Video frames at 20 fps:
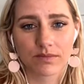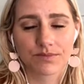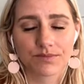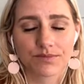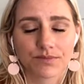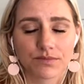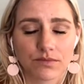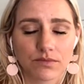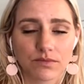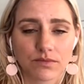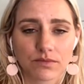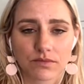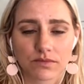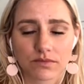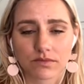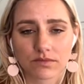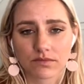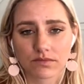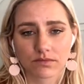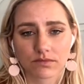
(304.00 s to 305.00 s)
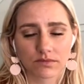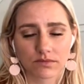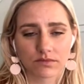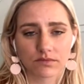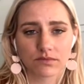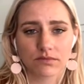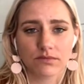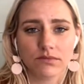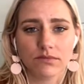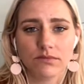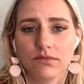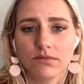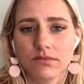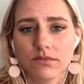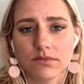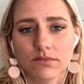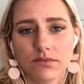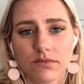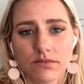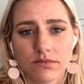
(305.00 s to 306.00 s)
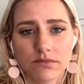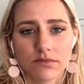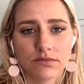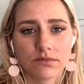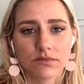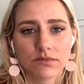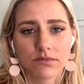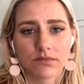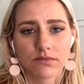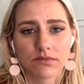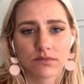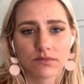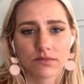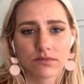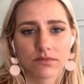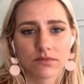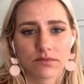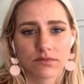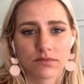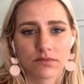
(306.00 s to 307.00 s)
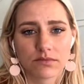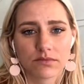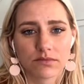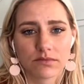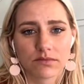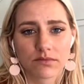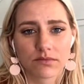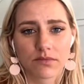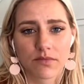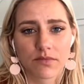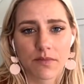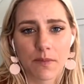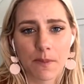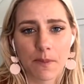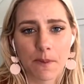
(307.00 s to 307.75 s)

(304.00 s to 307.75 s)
This person isn't speaking.